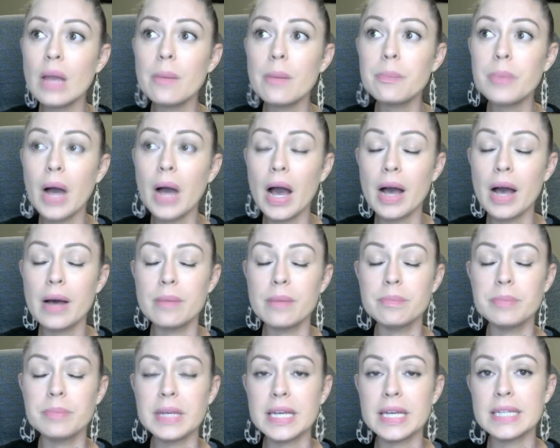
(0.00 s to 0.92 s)

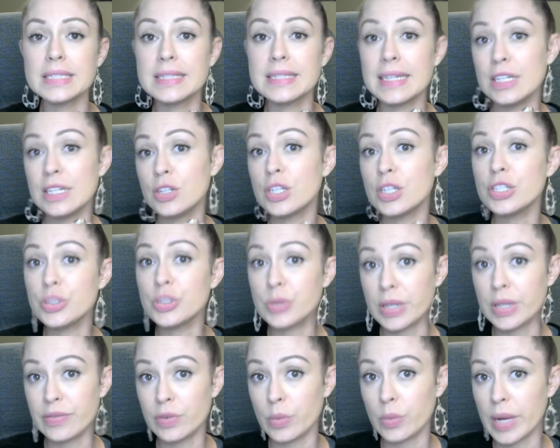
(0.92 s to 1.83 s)
Because then you can do
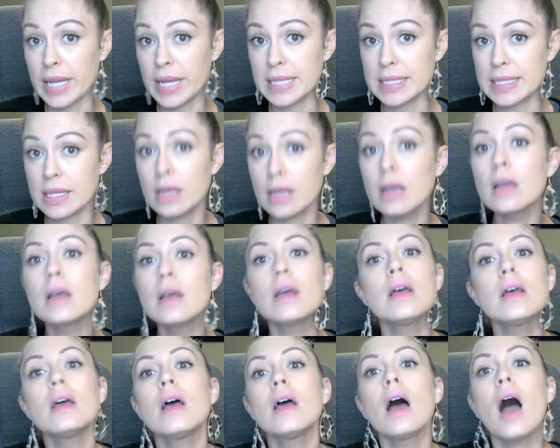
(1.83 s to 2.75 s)
giveaways.
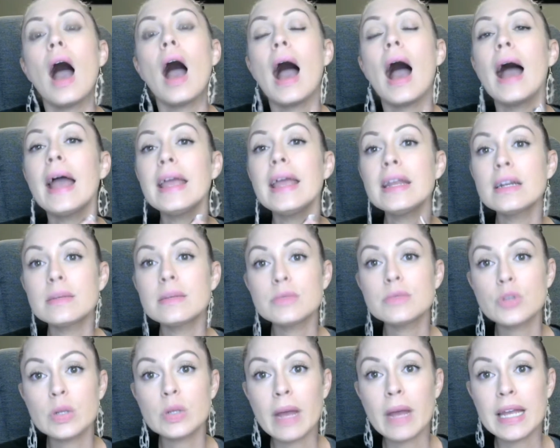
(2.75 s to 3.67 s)
I ended up
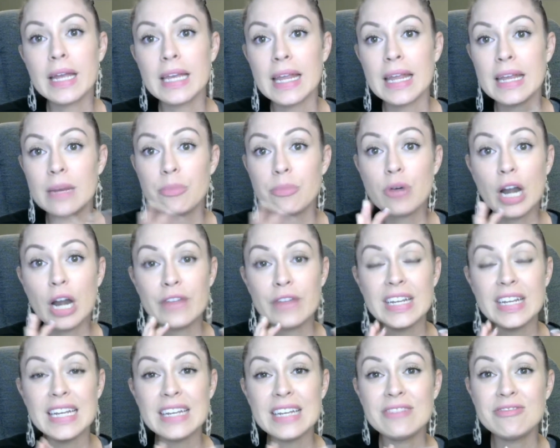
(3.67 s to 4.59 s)
doing mine in a
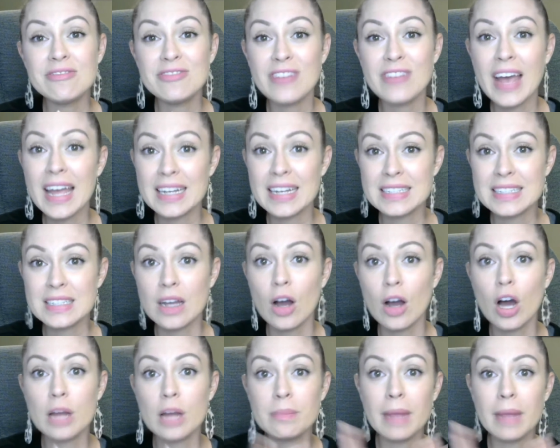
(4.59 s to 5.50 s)
private event
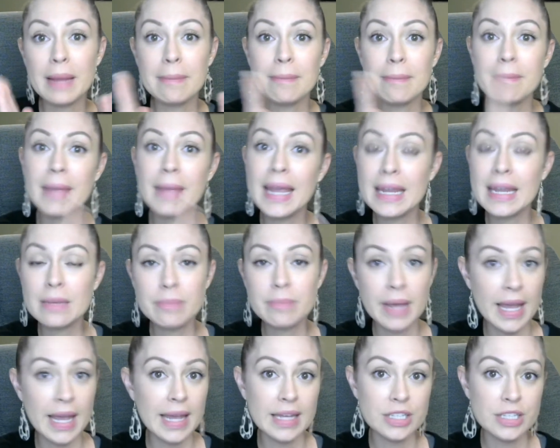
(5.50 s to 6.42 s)
on my main
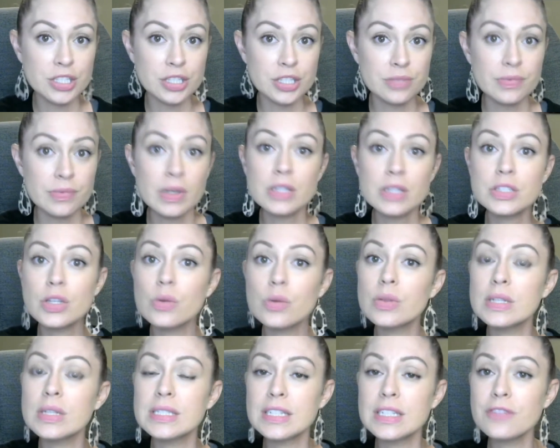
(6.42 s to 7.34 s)
page. So
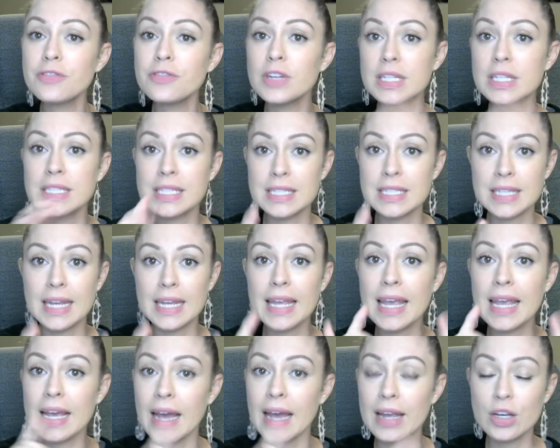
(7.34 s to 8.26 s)
the difference is I
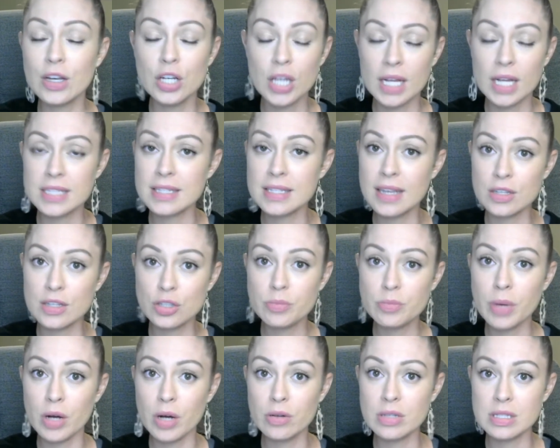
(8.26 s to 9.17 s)
could not schedule
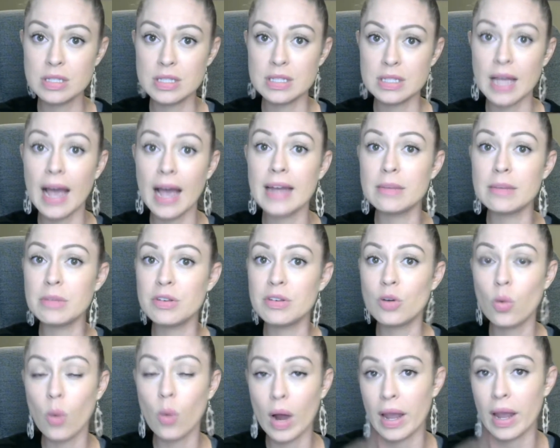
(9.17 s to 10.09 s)
posts. I had to be
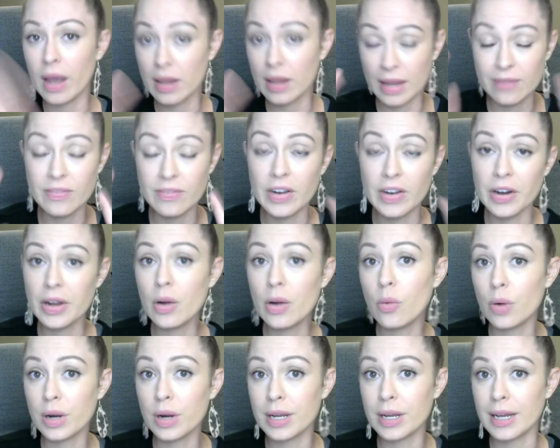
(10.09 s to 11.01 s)
quite like very
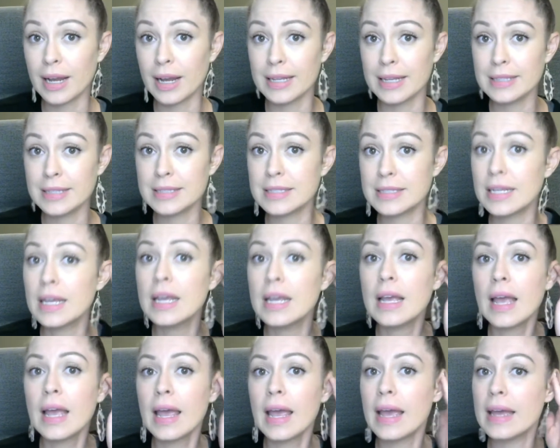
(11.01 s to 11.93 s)
organized,
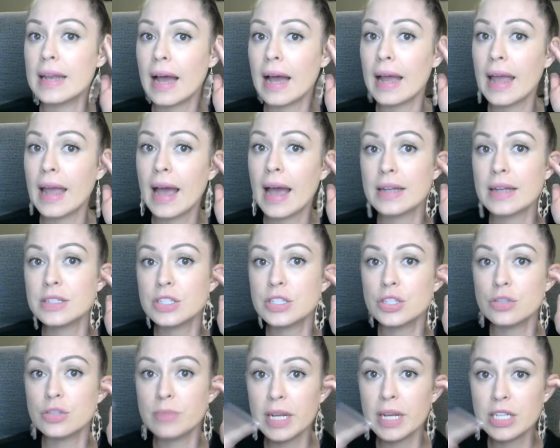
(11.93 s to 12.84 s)
and I had
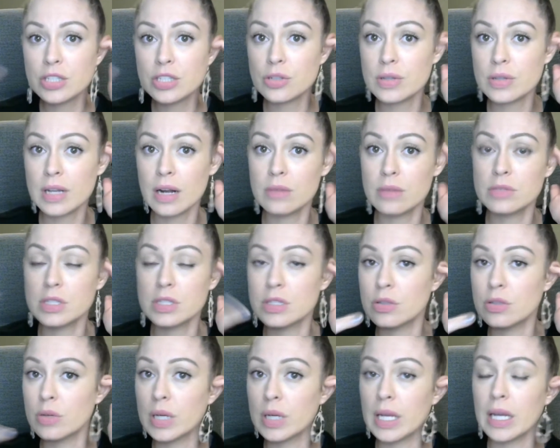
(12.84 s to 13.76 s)
to make sure that I was
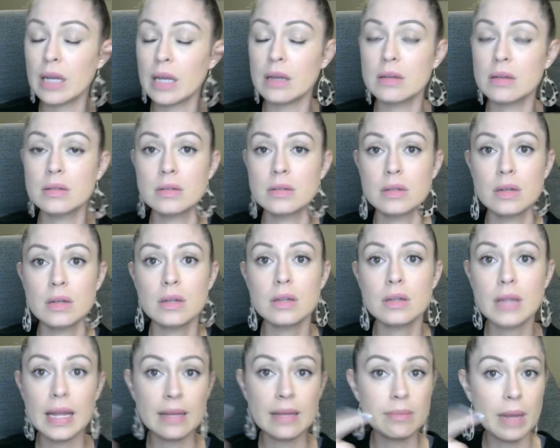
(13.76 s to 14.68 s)
doing
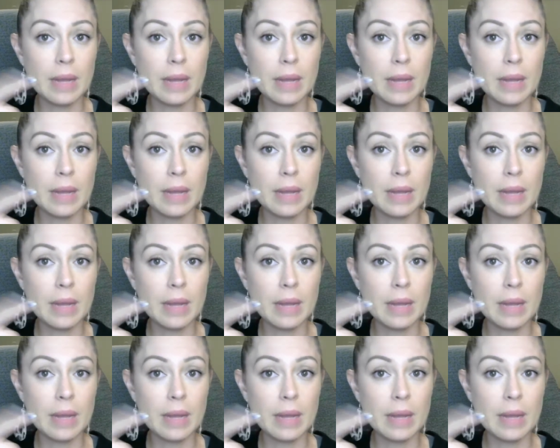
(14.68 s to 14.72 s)
like my